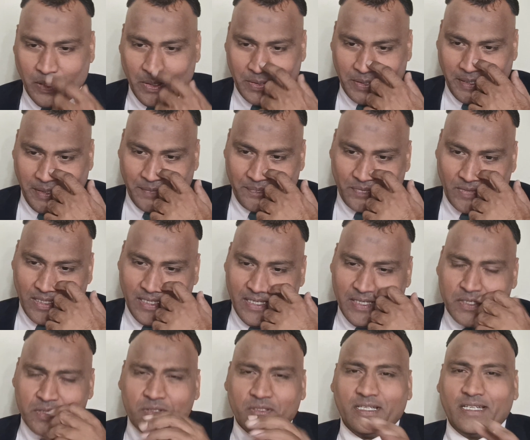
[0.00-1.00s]
Okay,
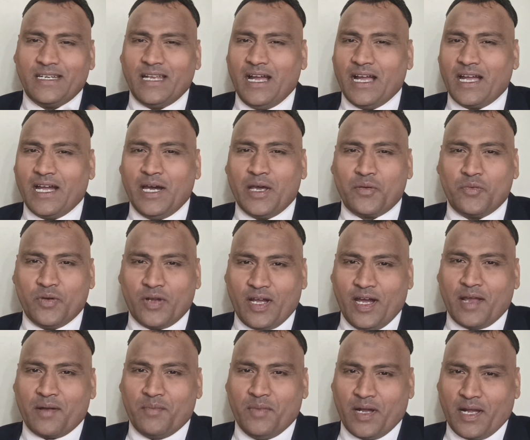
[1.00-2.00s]
so that akar,
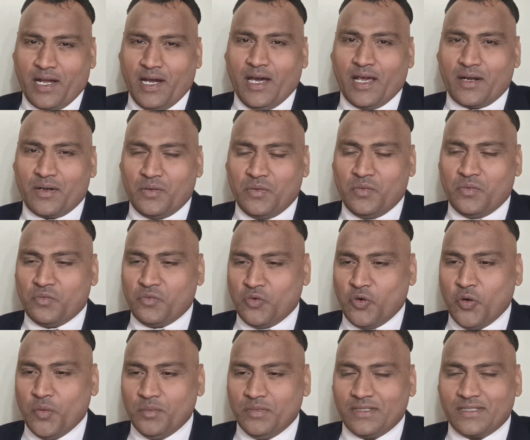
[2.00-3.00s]
ukar, makar,
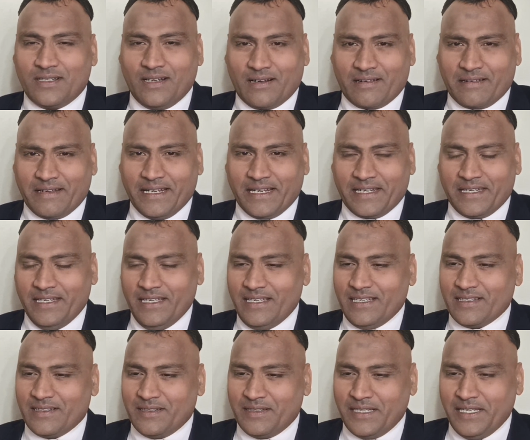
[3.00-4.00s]
wom kar
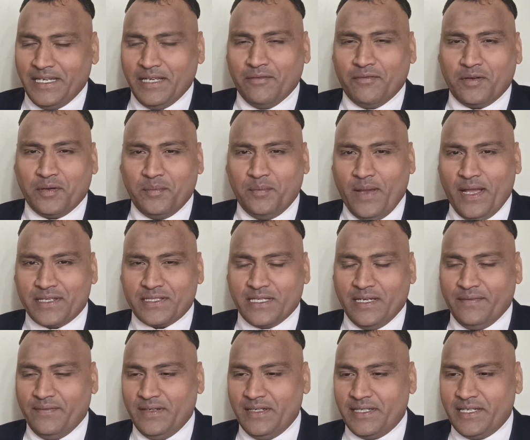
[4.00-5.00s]
technique, in every
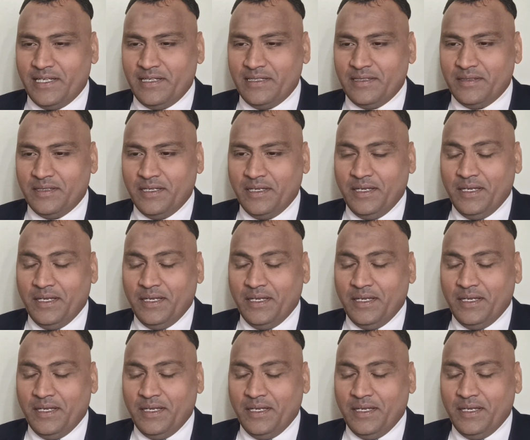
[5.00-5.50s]
batch I will tell.